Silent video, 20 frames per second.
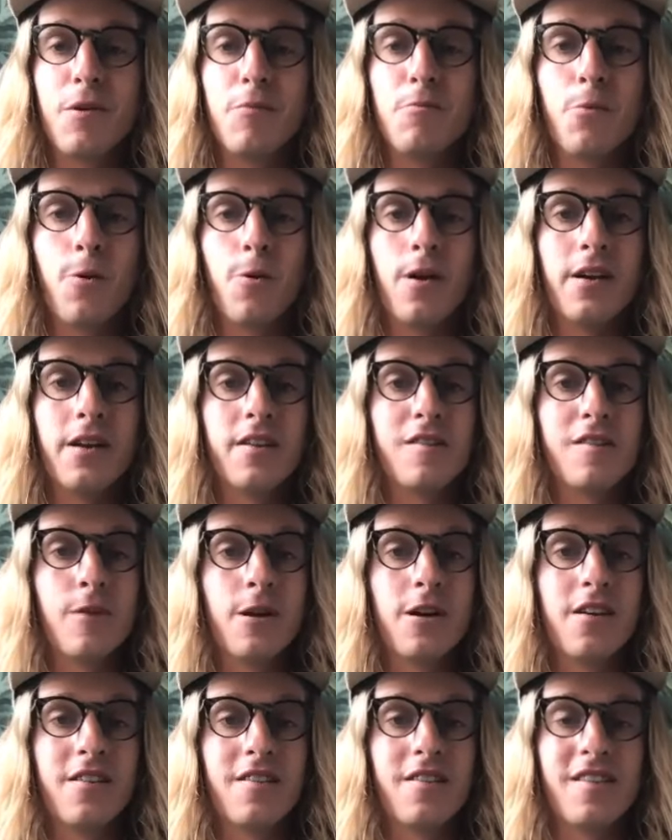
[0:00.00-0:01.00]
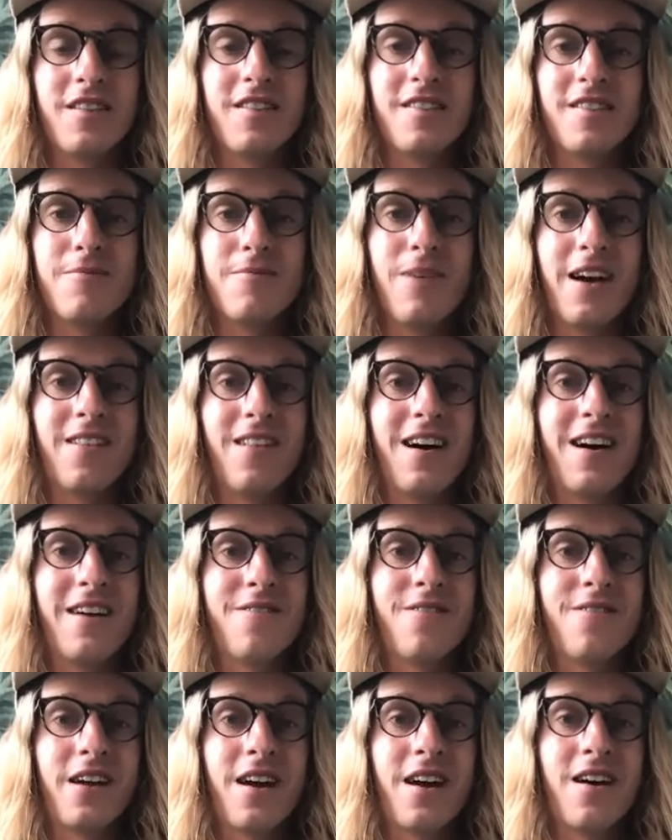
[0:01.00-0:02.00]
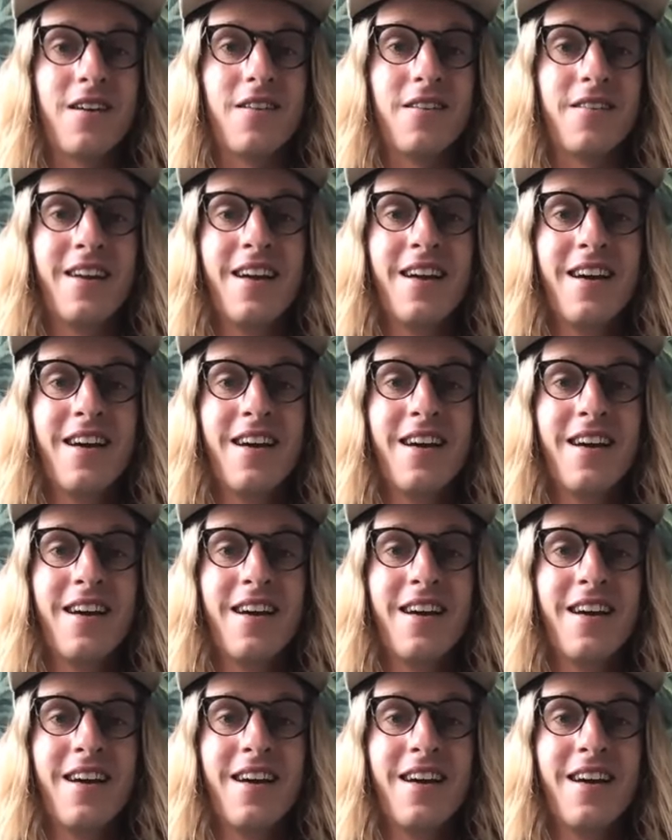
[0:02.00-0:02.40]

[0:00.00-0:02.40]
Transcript: important experiences in my life, I got